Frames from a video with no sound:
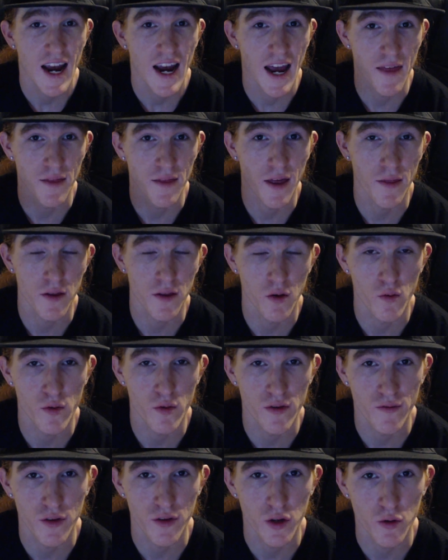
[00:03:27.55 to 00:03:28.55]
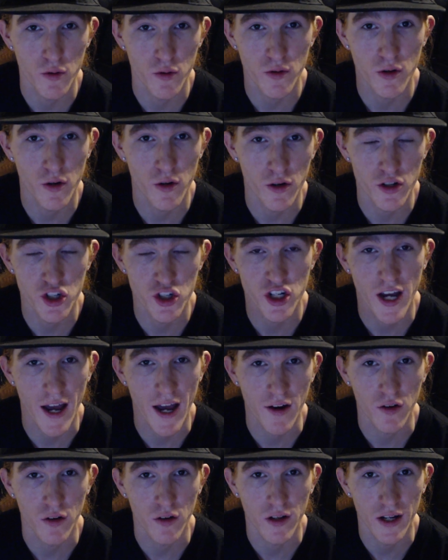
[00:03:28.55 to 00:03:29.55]
and then they'll review your
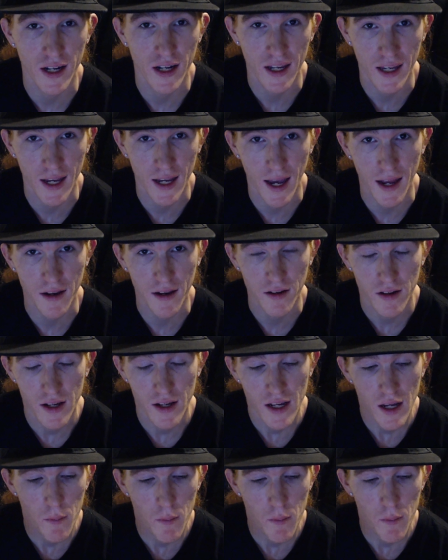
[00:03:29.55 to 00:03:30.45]
channel again.